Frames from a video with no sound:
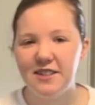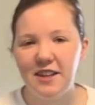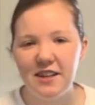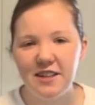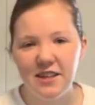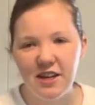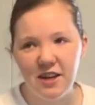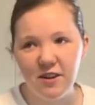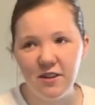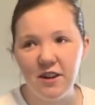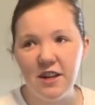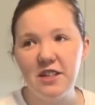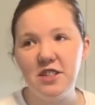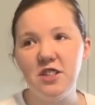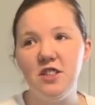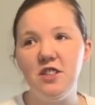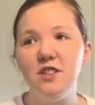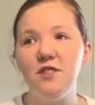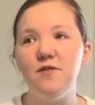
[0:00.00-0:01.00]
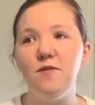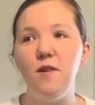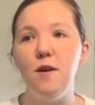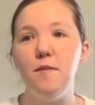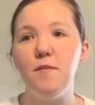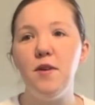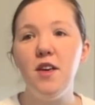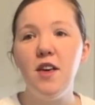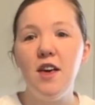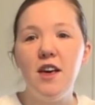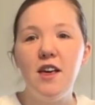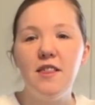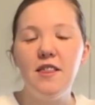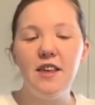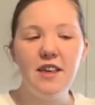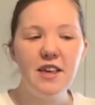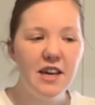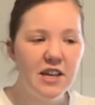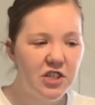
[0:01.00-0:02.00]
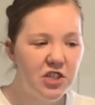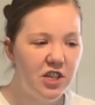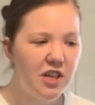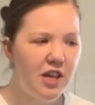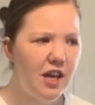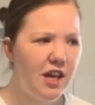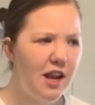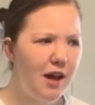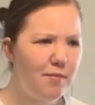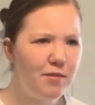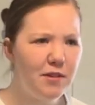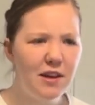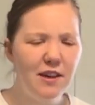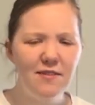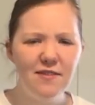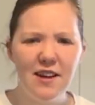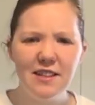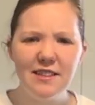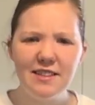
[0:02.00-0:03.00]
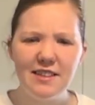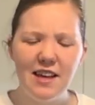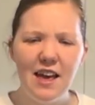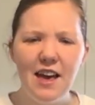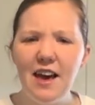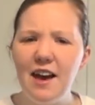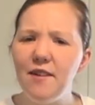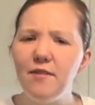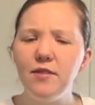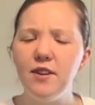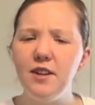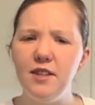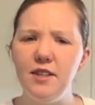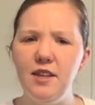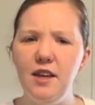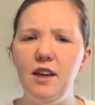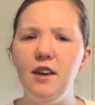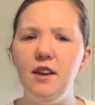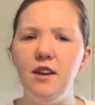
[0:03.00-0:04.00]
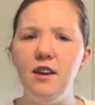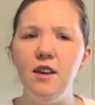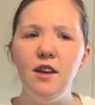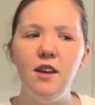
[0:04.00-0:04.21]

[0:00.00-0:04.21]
Day decorations from the kitchen, and I believe that's everything